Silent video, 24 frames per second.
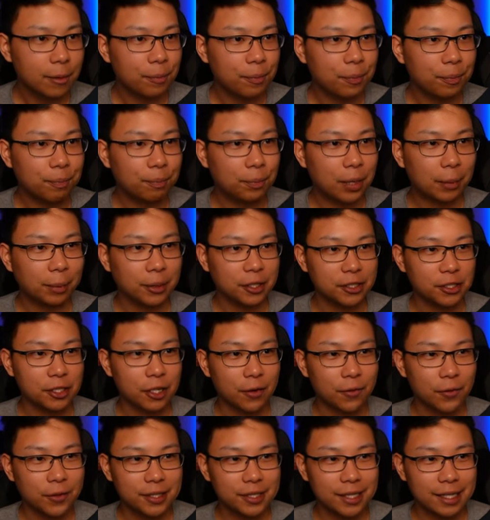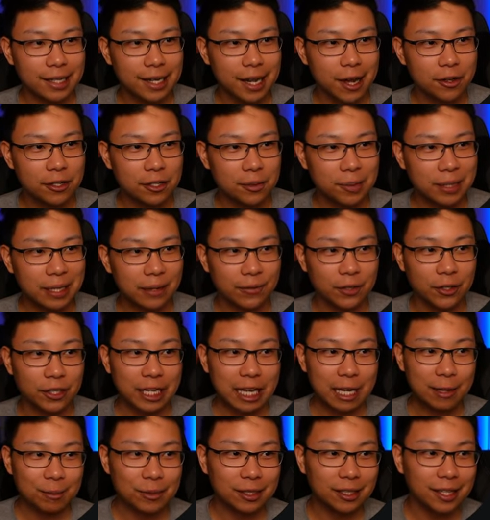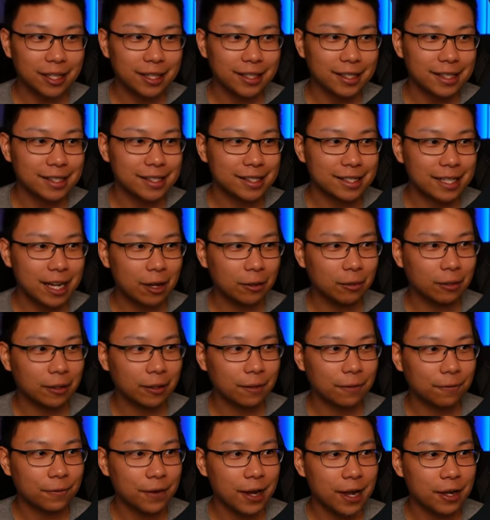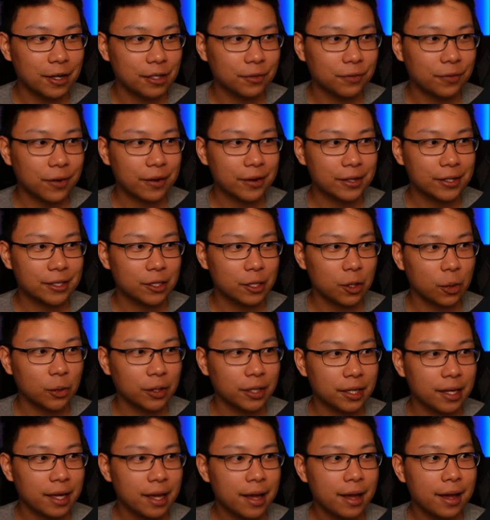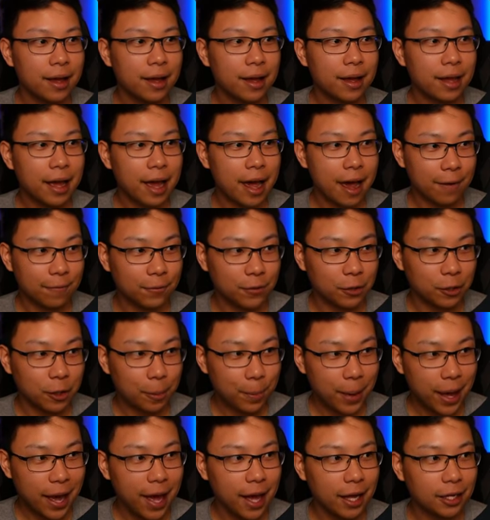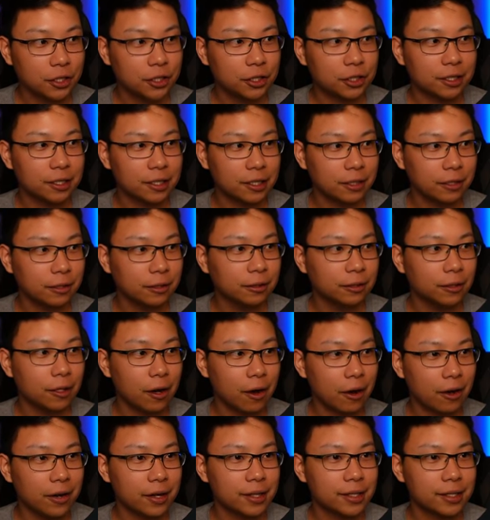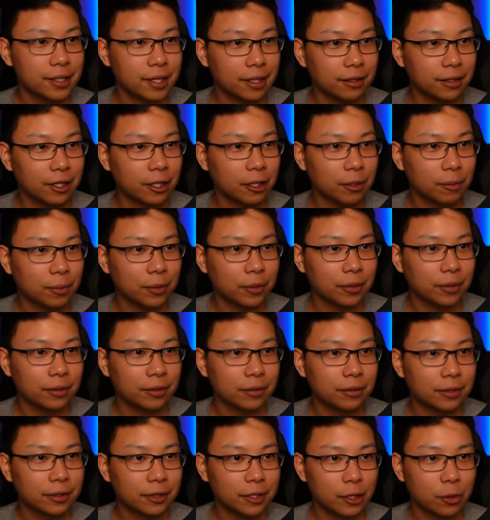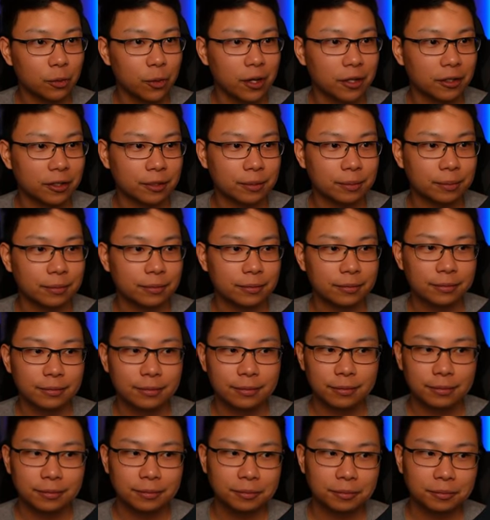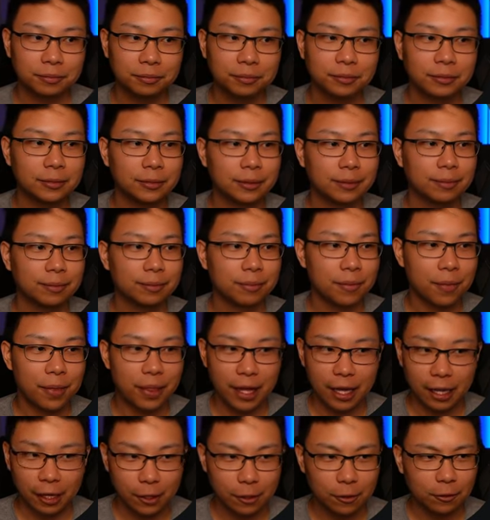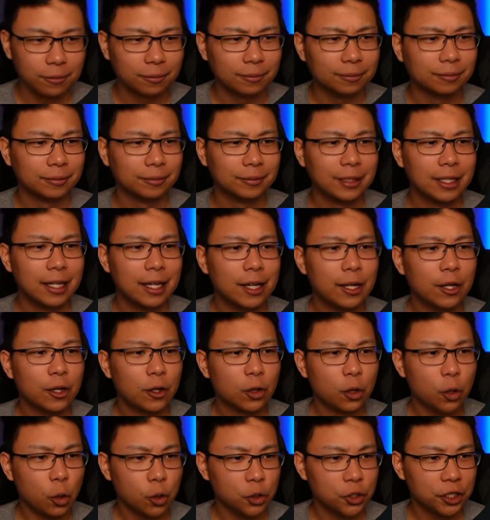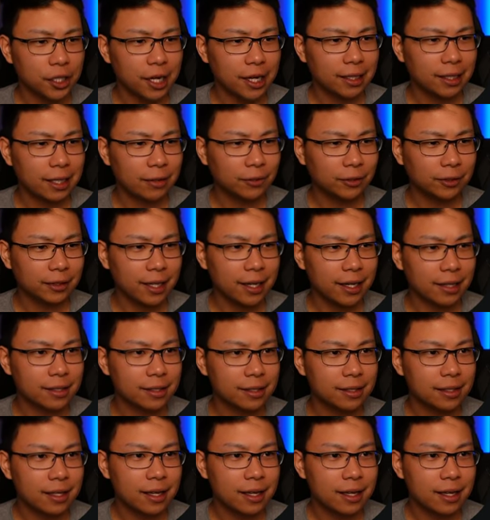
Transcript: Public service announcement: if your game client is downloading files very slowly after a patch, kill R S L helper. You're welcome. Thank you. Who should I level next?